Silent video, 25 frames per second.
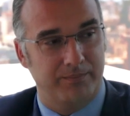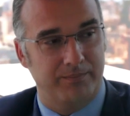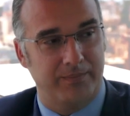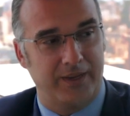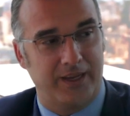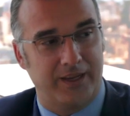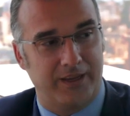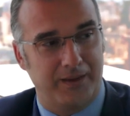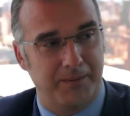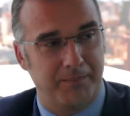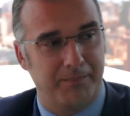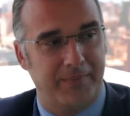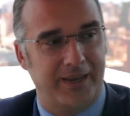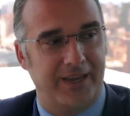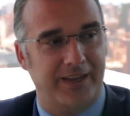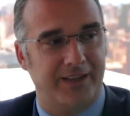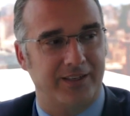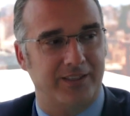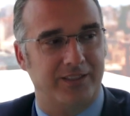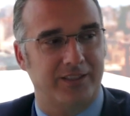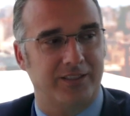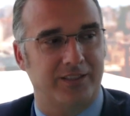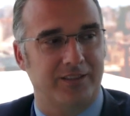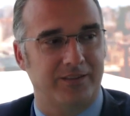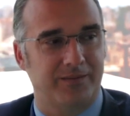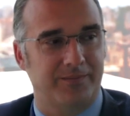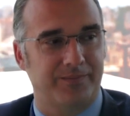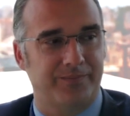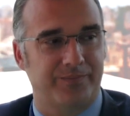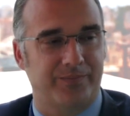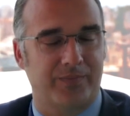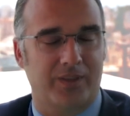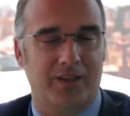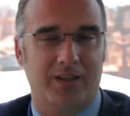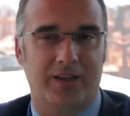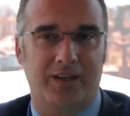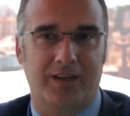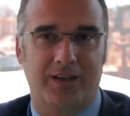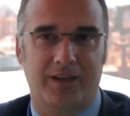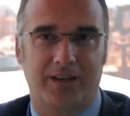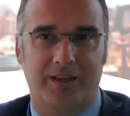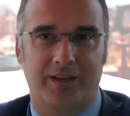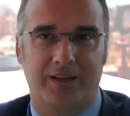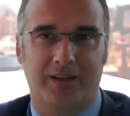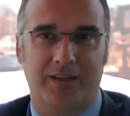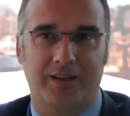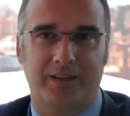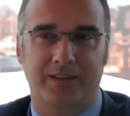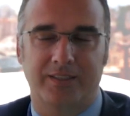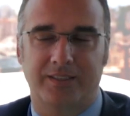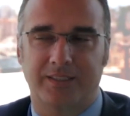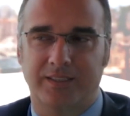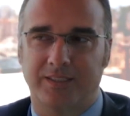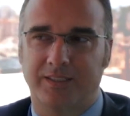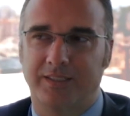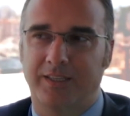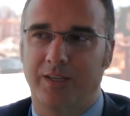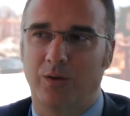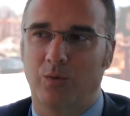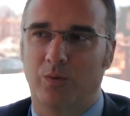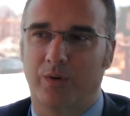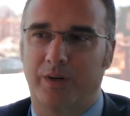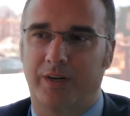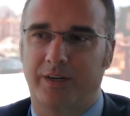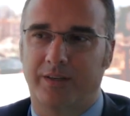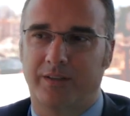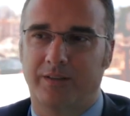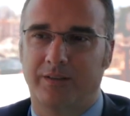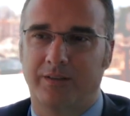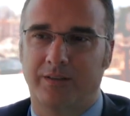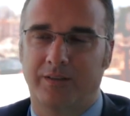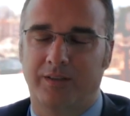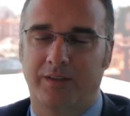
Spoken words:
making beds, as a steward,